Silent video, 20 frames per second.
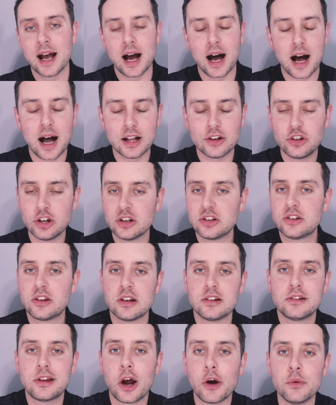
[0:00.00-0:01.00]
I
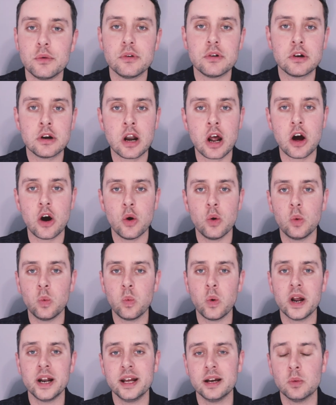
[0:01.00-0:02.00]
just don't know
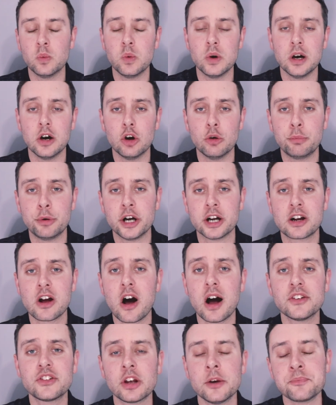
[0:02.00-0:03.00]
when it will. But
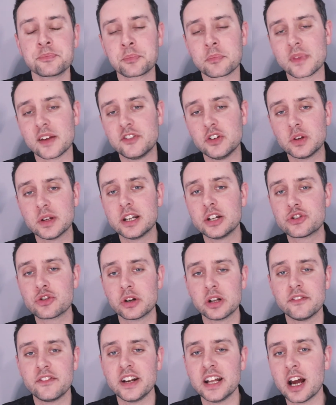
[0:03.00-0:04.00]
guys, if you did
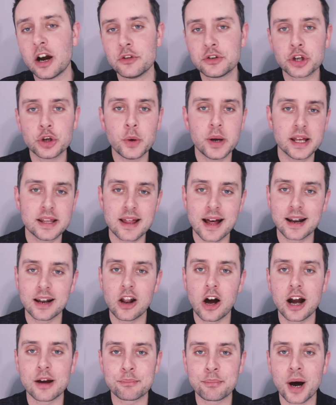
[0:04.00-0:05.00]
enjoy the video, do hit that
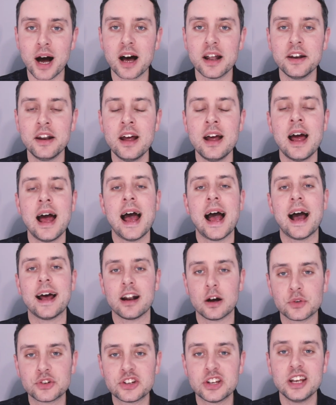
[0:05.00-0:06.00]
like button, and
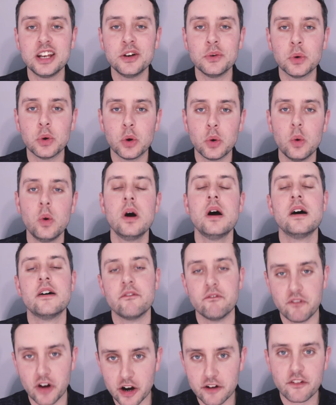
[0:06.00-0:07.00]
I'll see you all
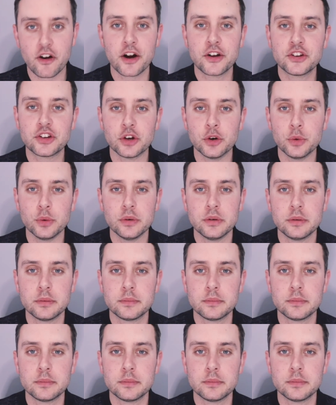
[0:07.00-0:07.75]
very, very soon.